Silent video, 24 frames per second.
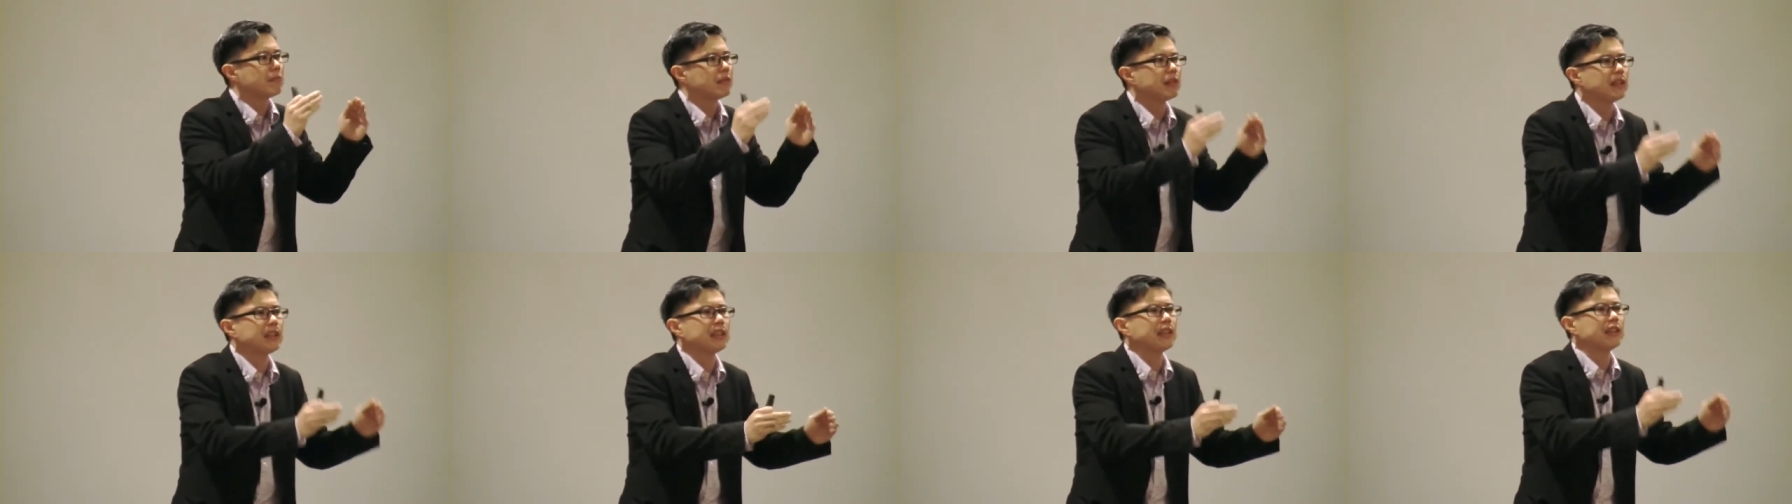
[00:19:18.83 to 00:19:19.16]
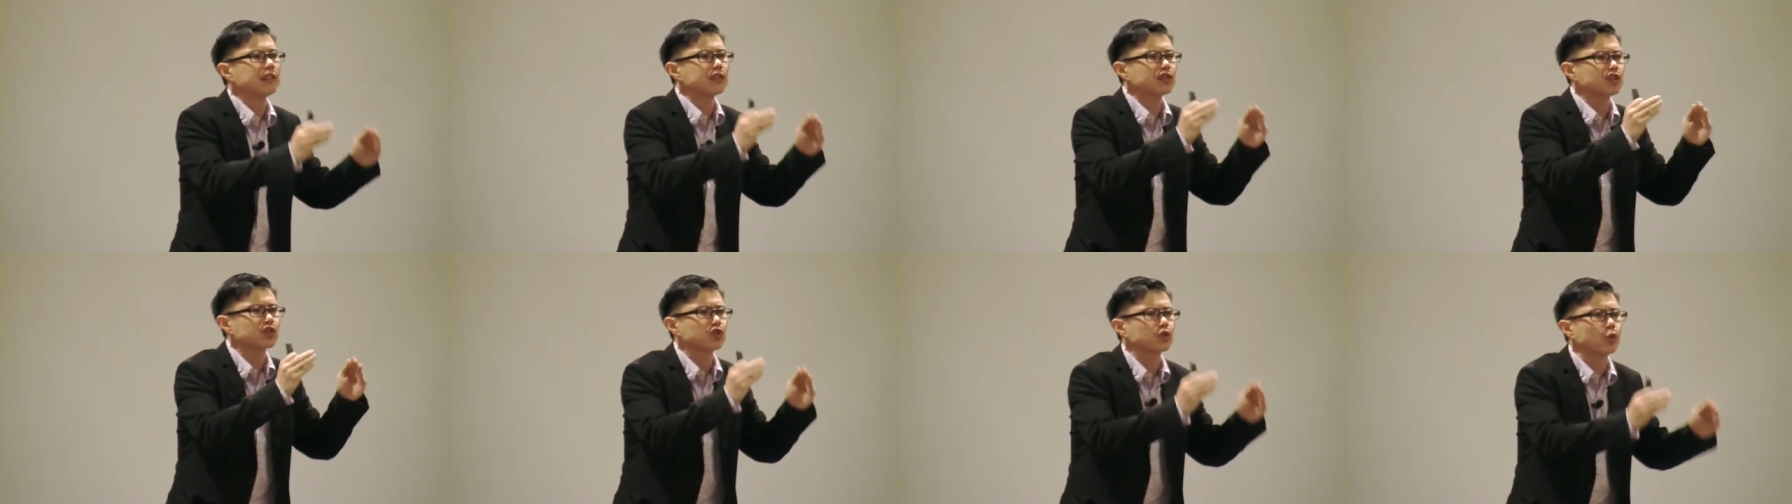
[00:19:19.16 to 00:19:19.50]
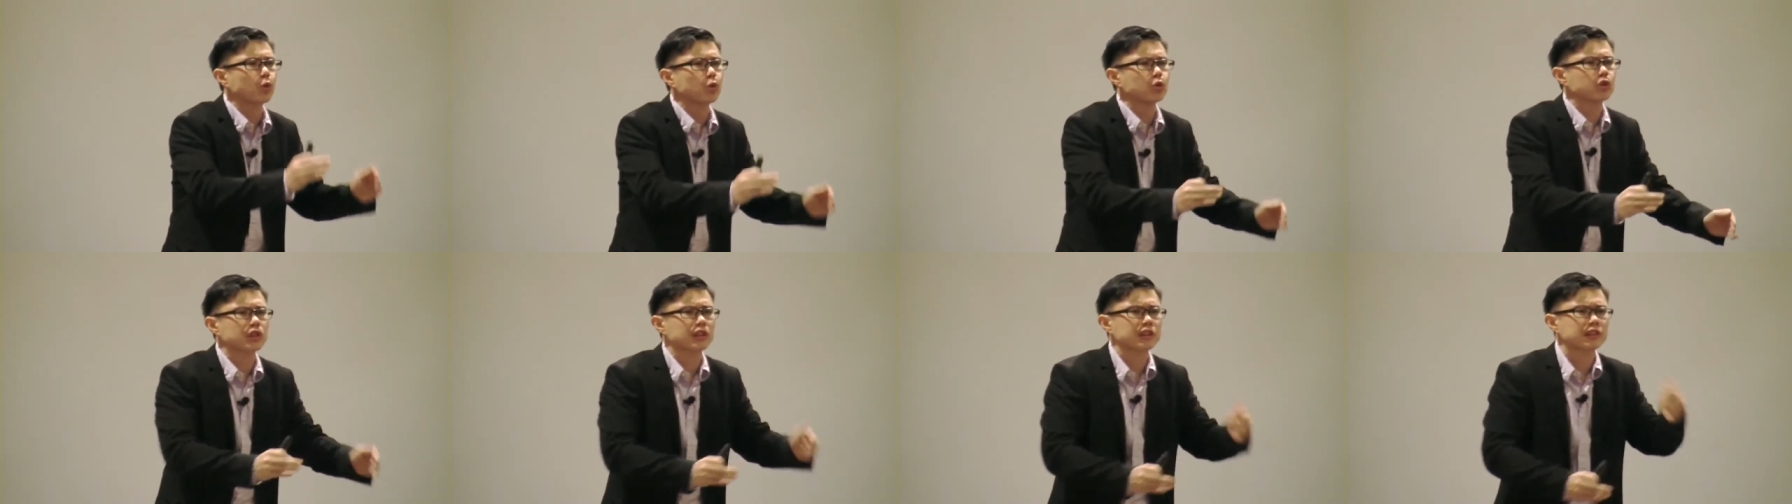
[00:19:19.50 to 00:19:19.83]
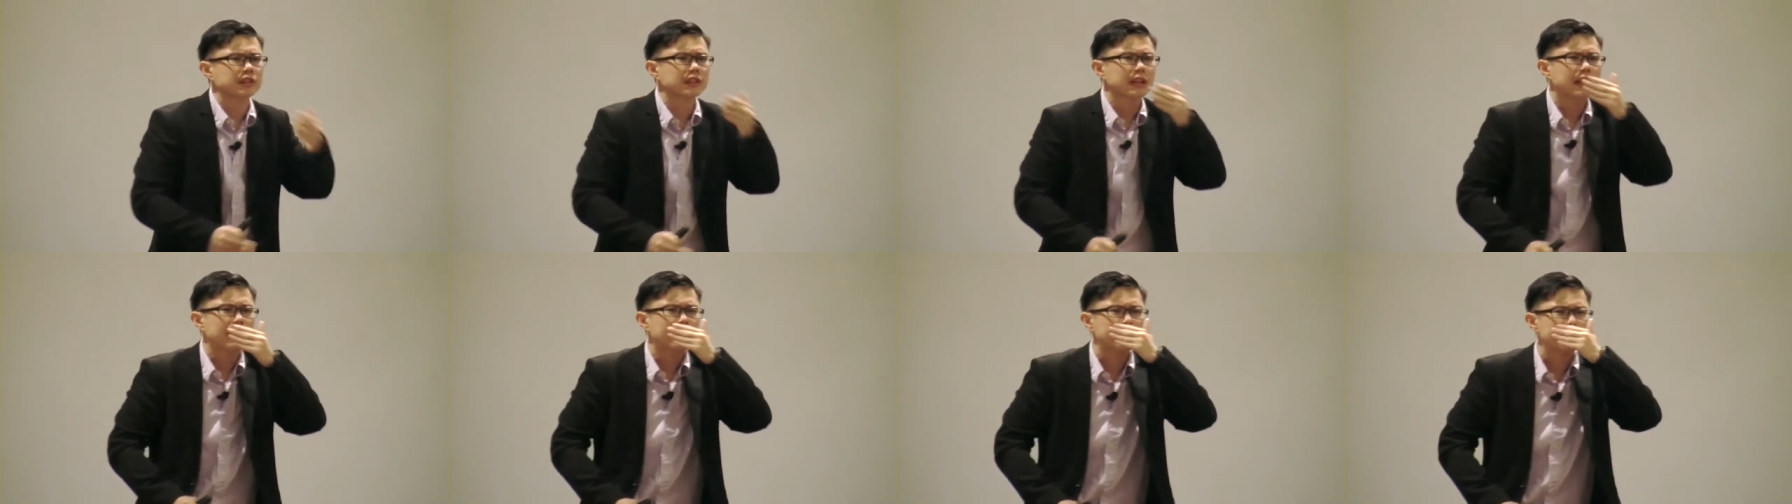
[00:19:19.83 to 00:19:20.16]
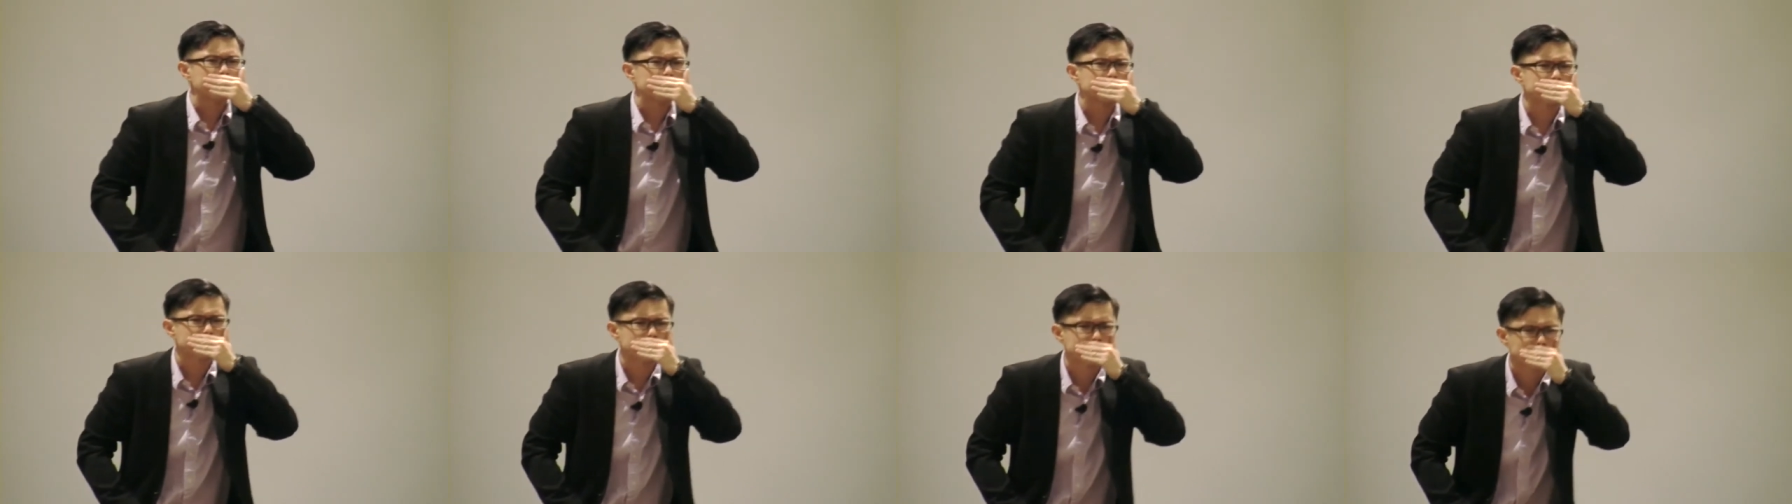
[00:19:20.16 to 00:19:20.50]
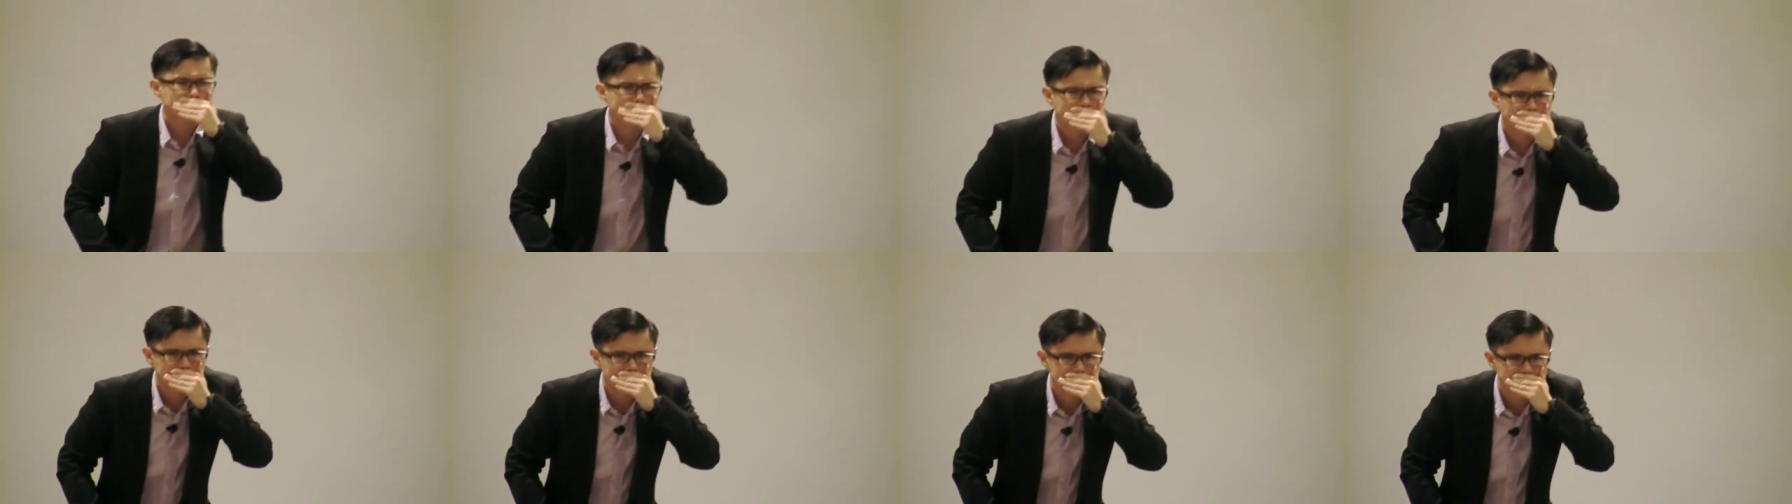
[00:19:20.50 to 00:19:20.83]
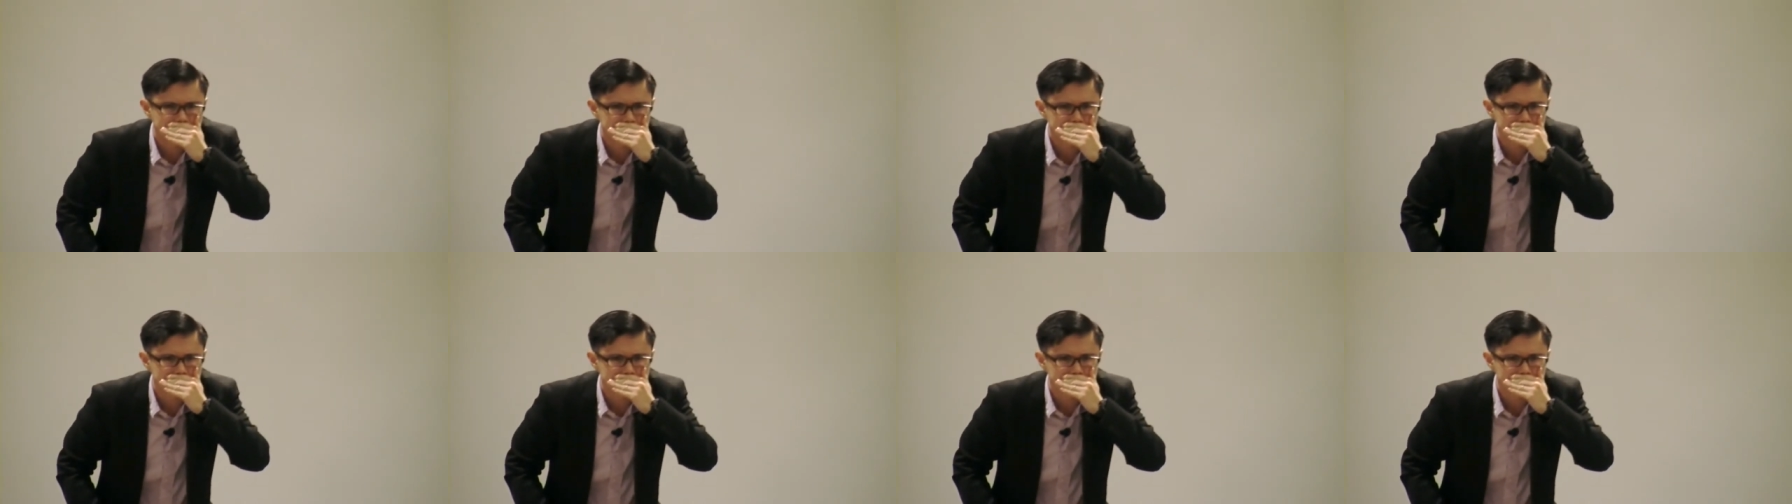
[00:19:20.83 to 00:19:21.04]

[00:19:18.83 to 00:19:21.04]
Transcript: these soldiers silent